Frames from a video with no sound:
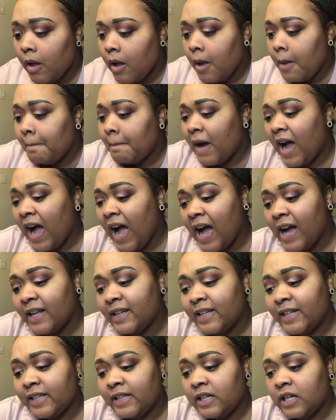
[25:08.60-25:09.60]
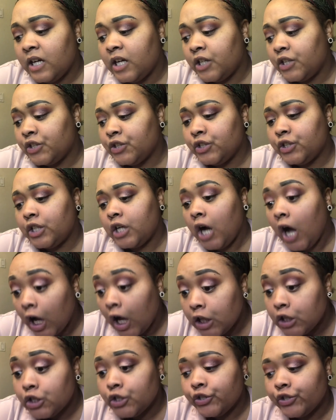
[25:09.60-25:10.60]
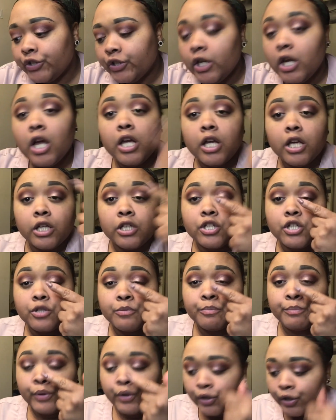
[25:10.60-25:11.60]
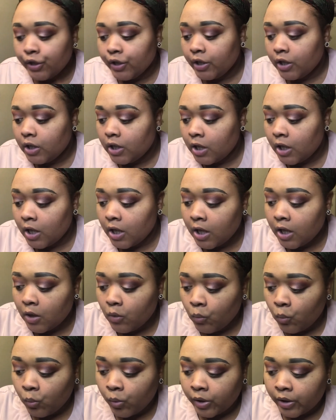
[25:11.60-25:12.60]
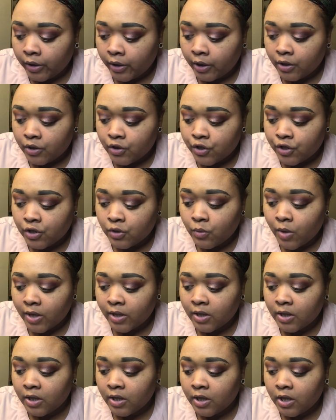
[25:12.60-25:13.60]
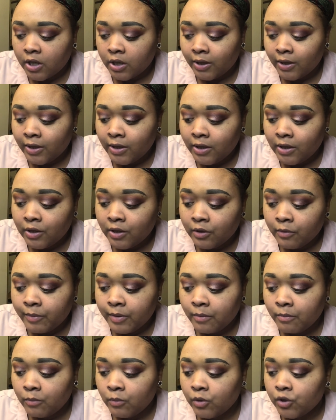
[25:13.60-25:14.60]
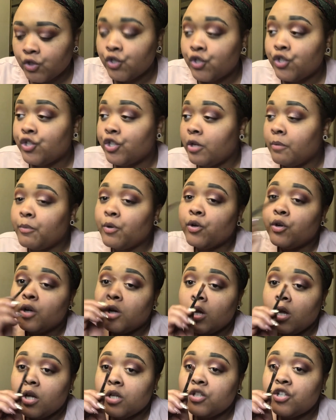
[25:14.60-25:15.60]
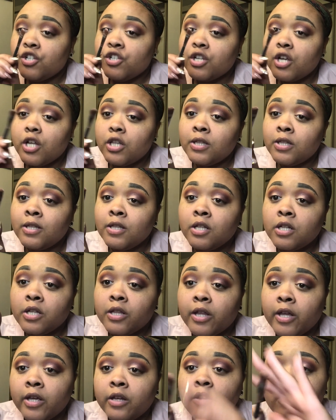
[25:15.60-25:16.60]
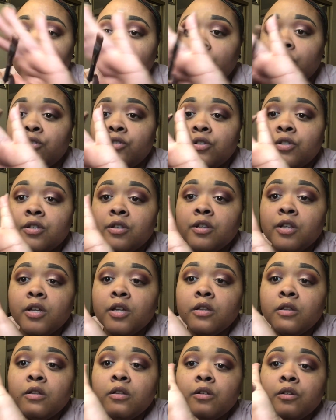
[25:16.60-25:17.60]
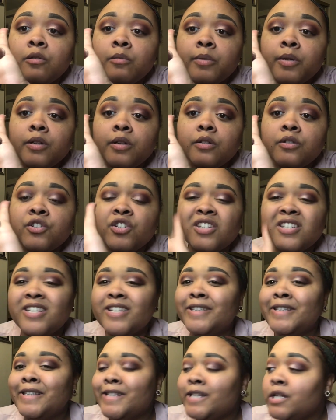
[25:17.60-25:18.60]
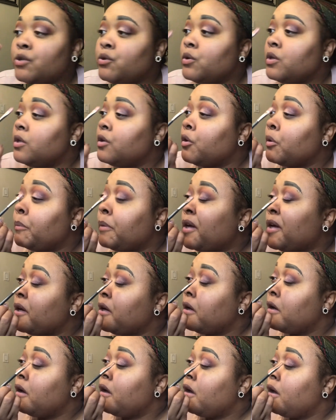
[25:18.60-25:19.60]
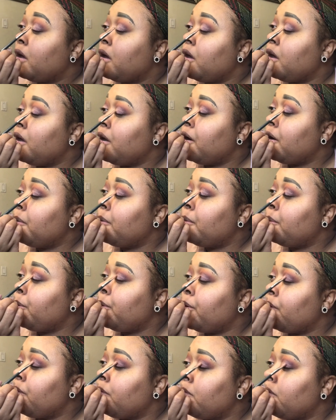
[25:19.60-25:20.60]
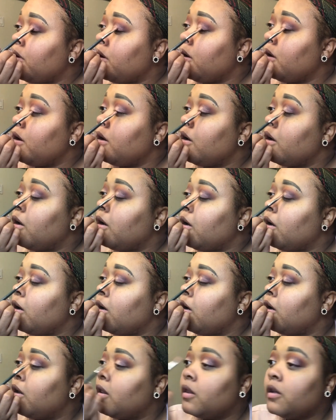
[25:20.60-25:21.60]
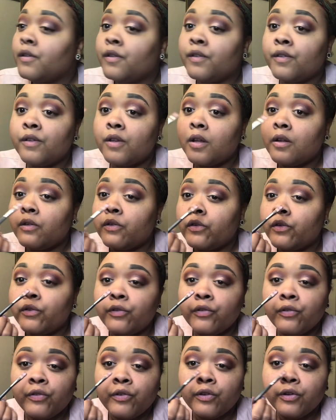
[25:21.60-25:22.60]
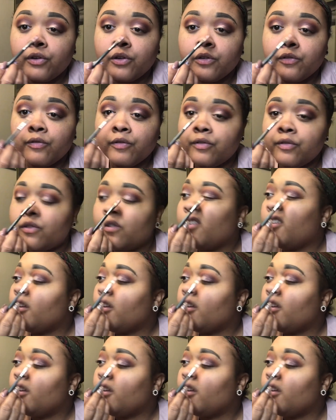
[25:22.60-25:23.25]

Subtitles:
my highlight color and just put on it just so I can get a little bit more shimmer. Just look at that, y'all. You see that little bit? Just a little bit. And I'm going to put it right in the center. You see the difference?